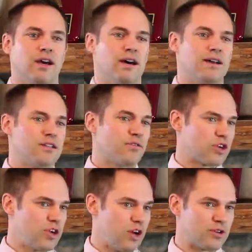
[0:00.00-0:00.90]
and
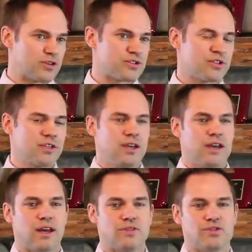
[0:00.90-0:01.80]
different colors.
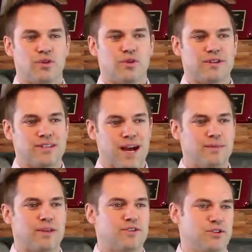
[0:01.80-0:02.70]
And so the
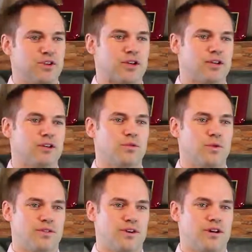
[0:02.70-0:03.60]
time they took
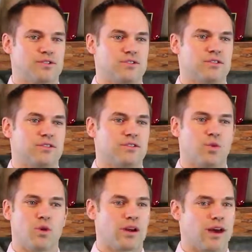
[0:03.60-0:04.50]
with us
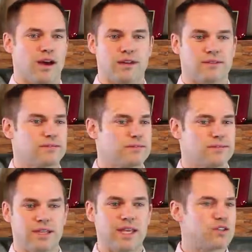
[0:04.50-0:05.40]
to work on
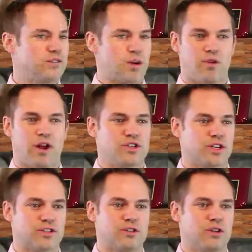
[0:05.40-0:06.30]
each of our
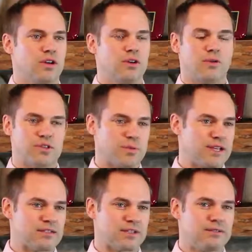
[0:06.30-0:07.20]
projects was
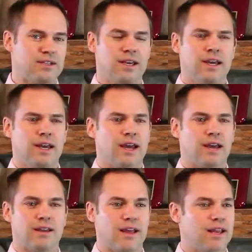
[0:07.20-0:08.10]
amazing.
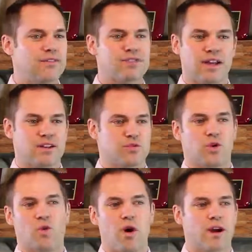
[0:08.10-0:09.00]
And even as
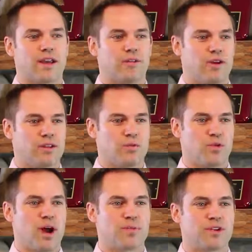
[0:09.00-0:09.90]
we were walking around the
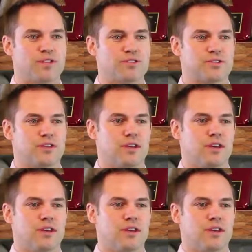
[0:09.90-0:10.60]
properties,